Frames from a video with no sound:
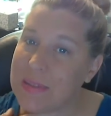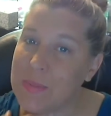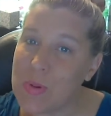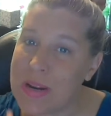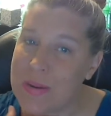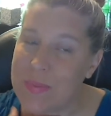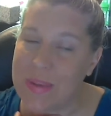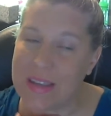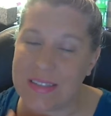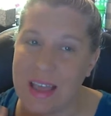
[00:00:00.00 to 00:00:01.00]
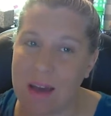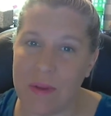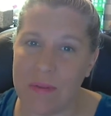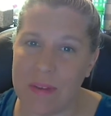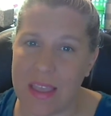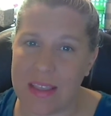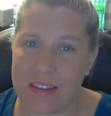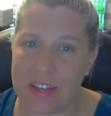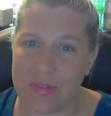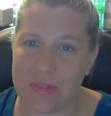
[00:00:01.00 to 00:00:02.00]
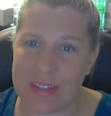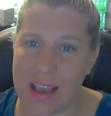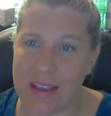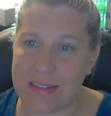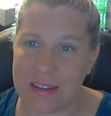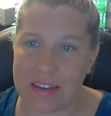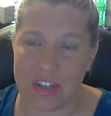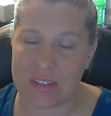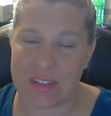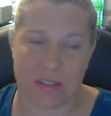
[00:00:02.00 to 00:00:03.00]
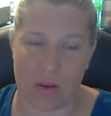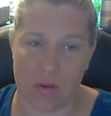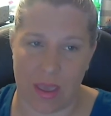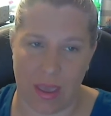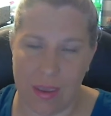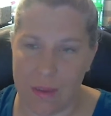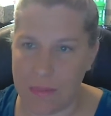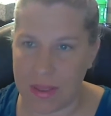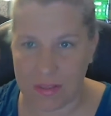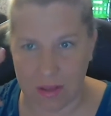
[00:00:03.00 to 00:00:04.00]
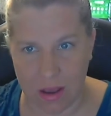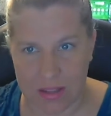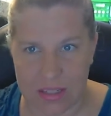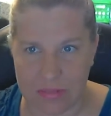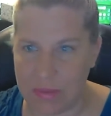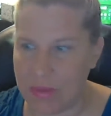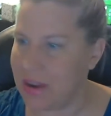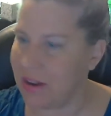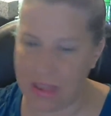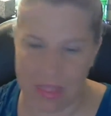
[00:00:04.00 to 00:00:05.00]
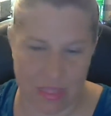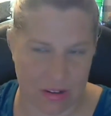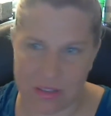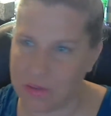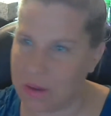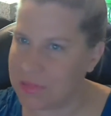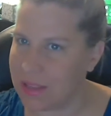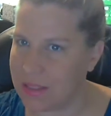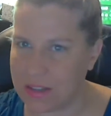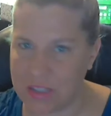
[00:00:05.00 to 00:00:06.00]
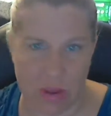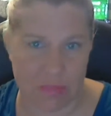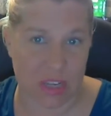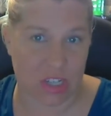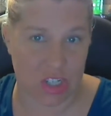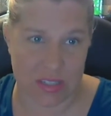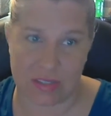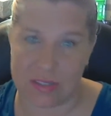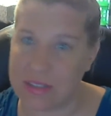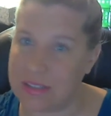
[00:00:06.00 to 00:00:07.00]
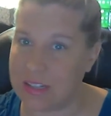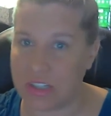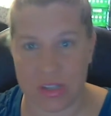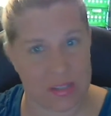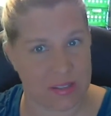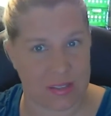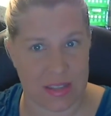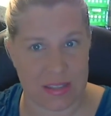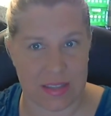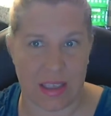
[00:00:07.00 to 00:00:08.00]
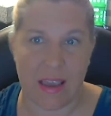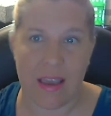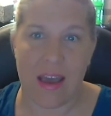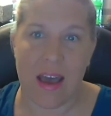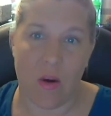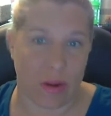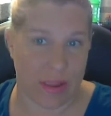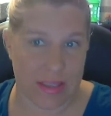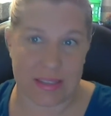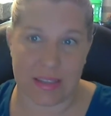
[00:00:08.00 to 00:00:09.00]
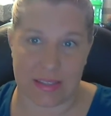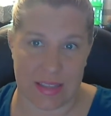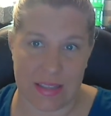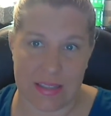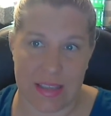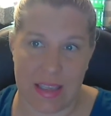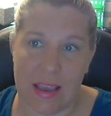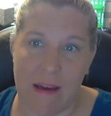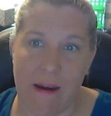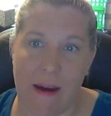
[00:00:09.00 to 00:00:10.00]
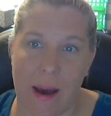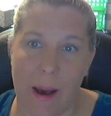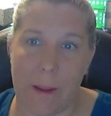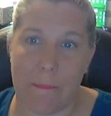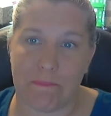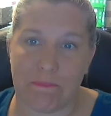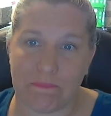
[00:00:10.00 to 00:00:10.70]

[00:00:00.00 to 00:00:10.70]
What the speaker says: important, because that way when they send you a text and it just says OK, it's a constant reminder. There's her website. There's her website. She sells Scentsy. She sells Scentsy, or he sells Scentsy. And